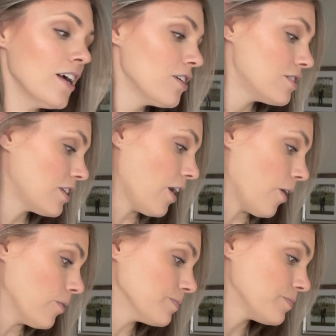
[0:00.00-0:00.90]

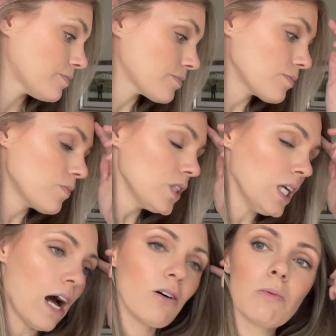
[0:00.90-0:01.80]
So
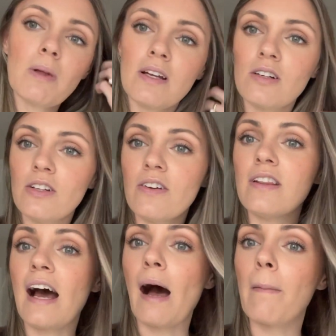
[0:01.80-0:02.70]
I will plan on doing
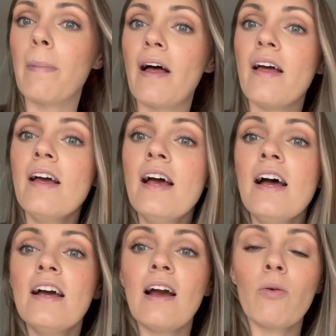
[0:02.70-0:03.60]
that. But
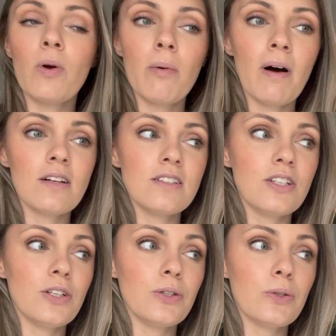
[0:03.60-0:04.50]
yeah, we're about
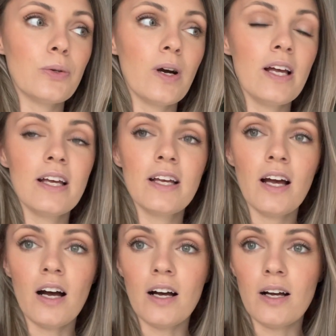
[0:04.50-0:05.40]
to,
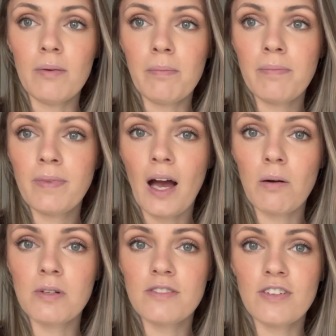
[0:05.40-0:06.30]
um,
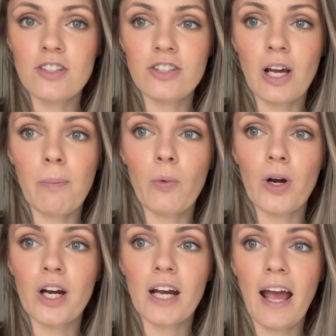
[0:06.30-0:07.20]
Albert's finishing up
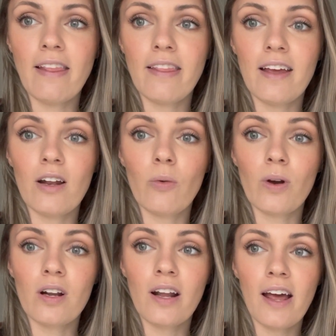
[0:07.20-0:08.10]
work and then we're
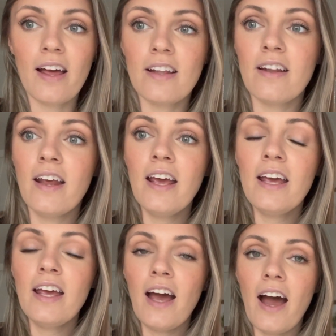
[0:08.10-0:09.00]
gonna head
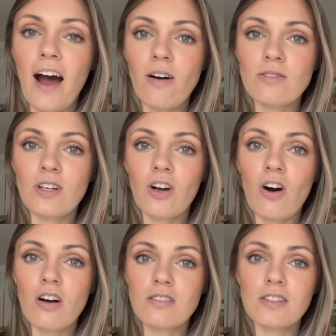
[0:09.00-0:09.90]
out to
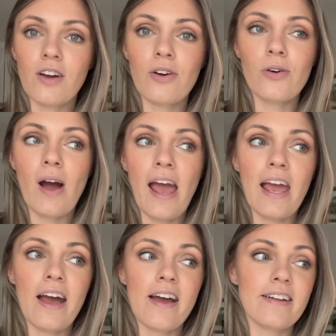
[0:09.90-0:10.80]
Costco
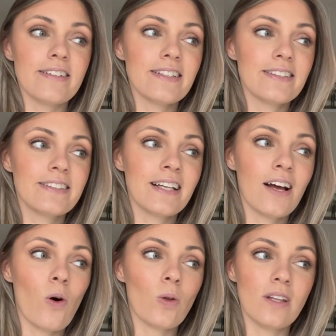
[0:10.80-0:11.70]
and
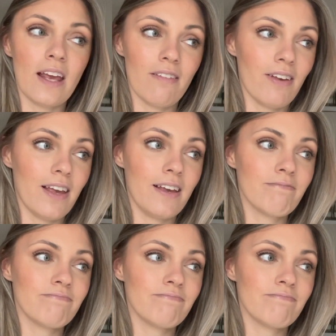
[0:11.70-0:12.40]
Old Navy.